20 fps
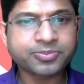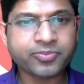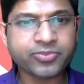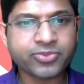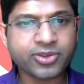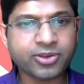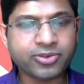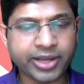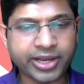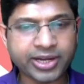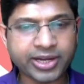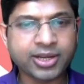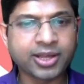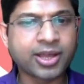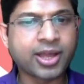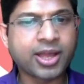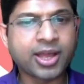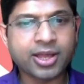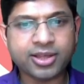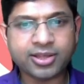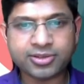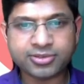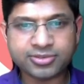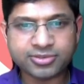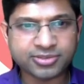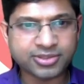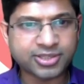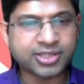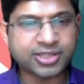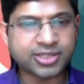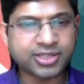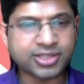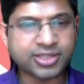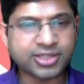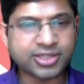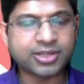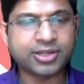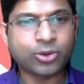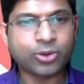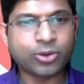right? The
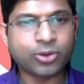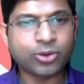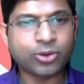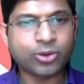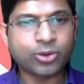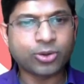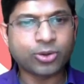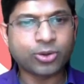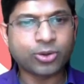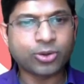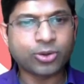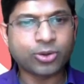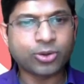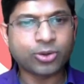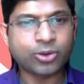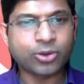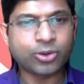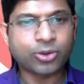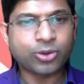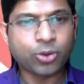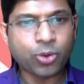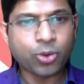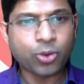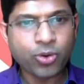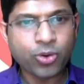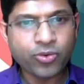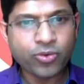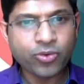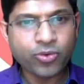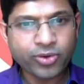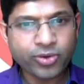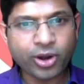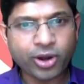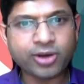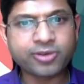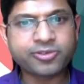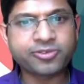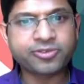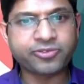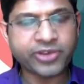overall feedback from
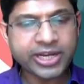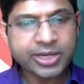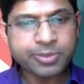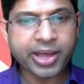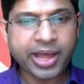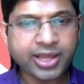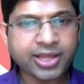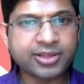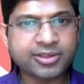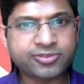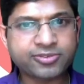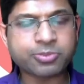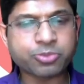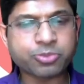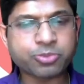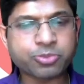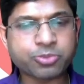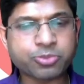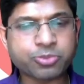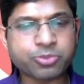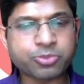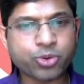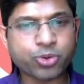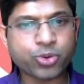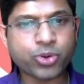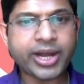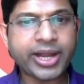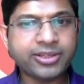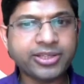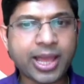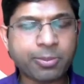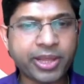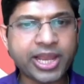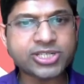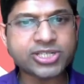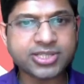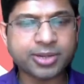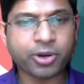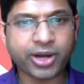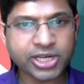running the applications in production comes
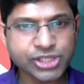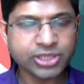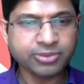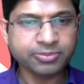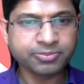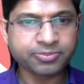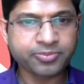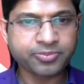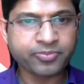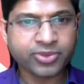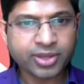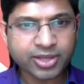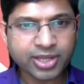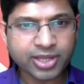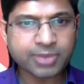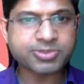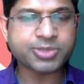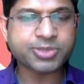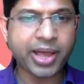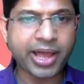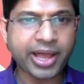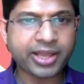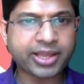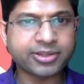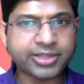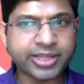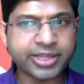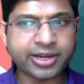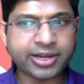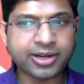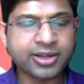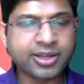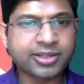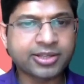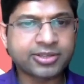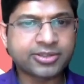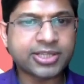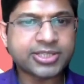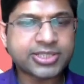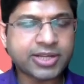back, and then the development teams
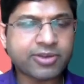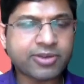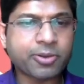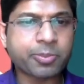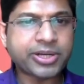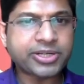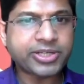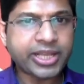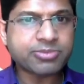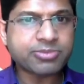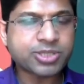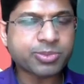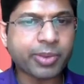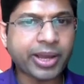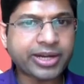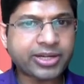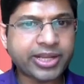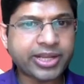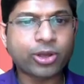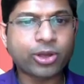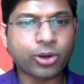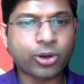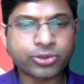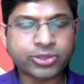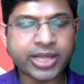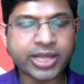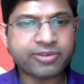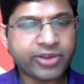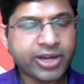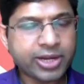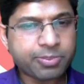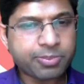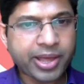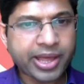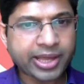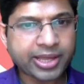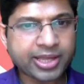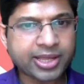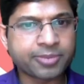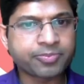might take on that feedback,
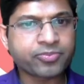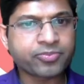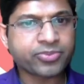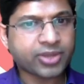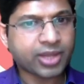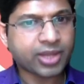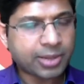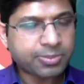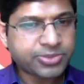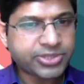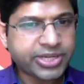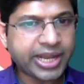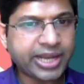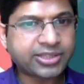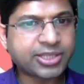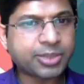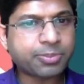update the pipelines,